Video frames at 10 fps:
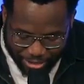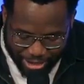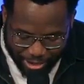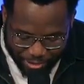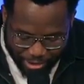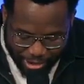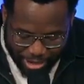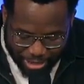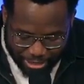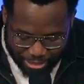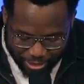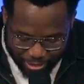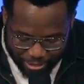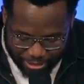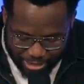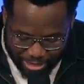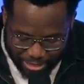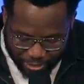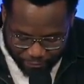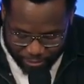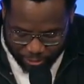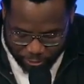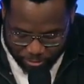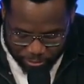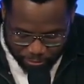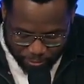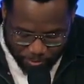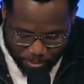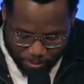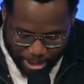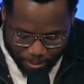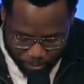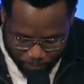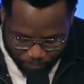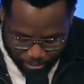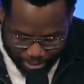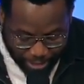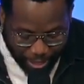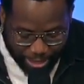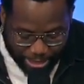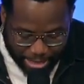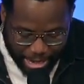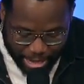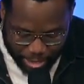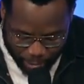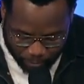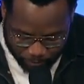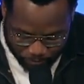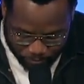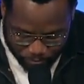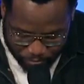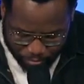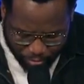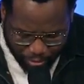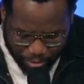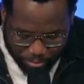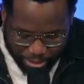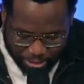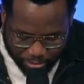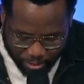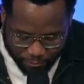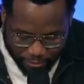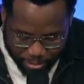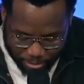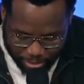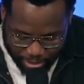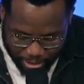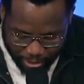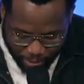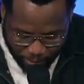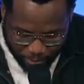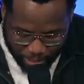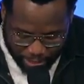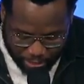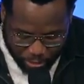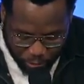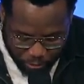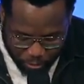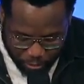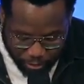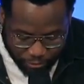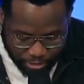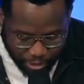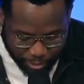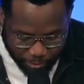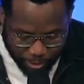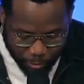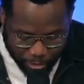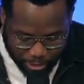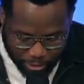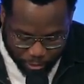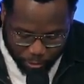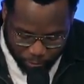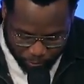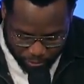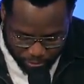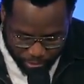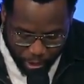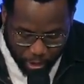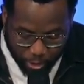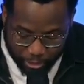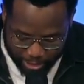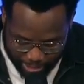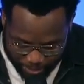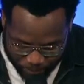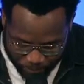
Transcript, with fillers: down and he started saying different scriptures from the Bible that I did not know. He mentioned my family, me at school. He even talked about what I struggled with, all of that.